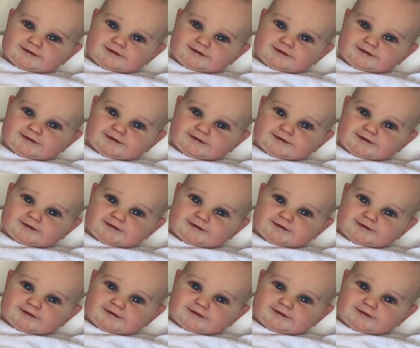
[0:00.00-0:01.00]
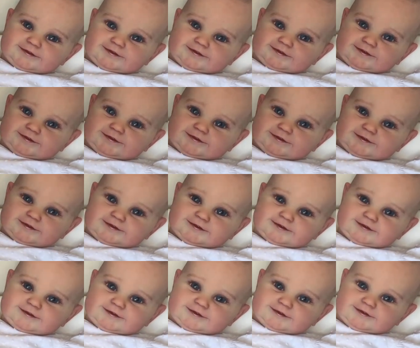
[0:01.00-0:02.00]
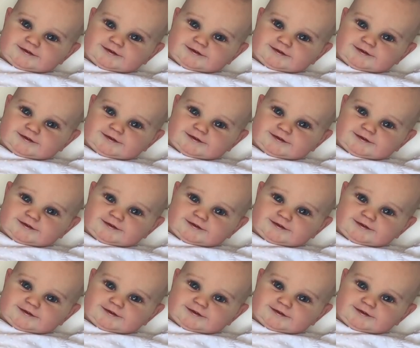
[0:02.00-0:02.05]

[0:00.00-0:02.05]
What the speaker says: Nobody speaks.